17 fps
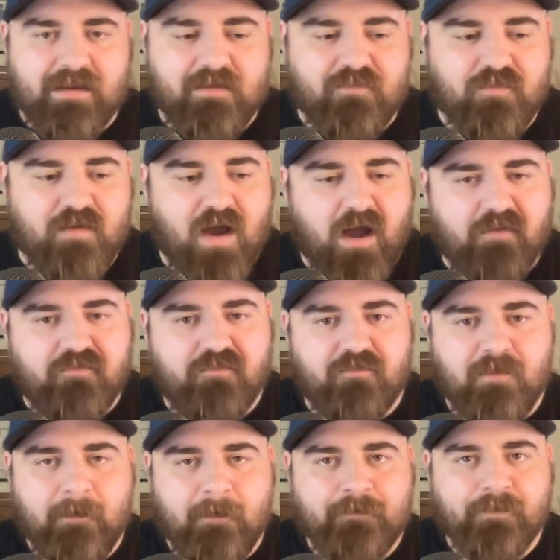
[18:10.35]
If
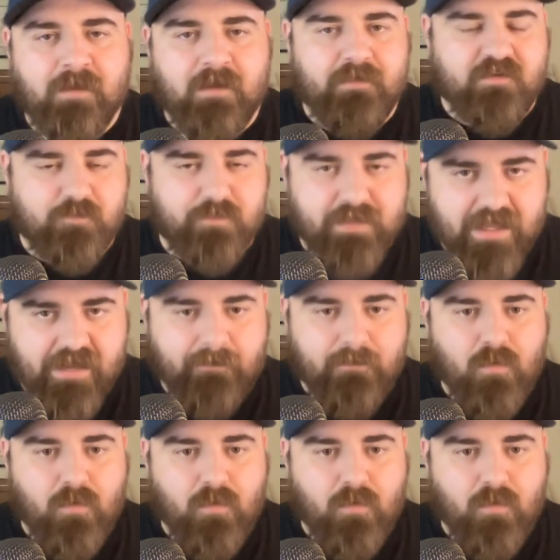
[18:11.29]
Huff is playing